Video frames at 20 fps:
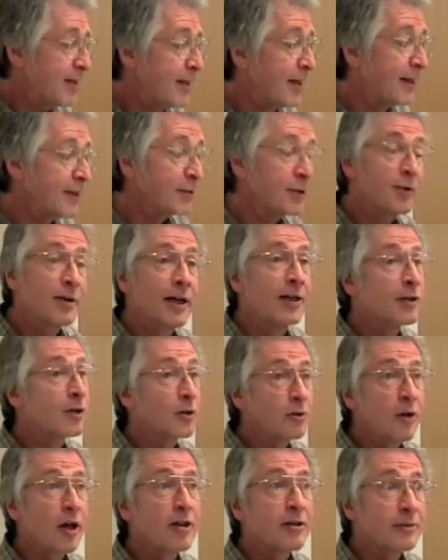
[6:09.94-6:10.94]
And
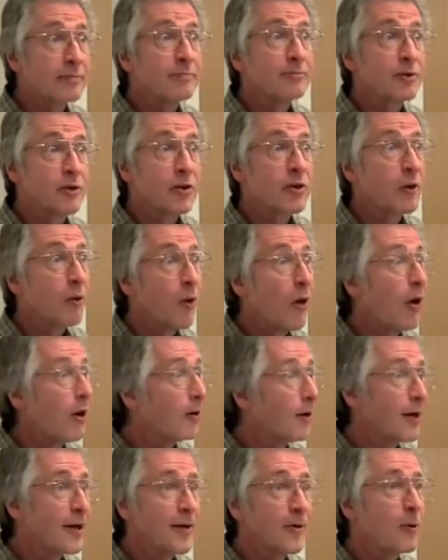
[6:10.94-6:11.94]
good luck to you
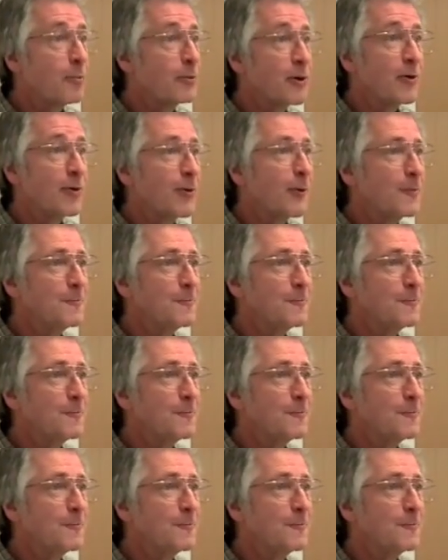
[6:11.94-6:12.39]
all. I hope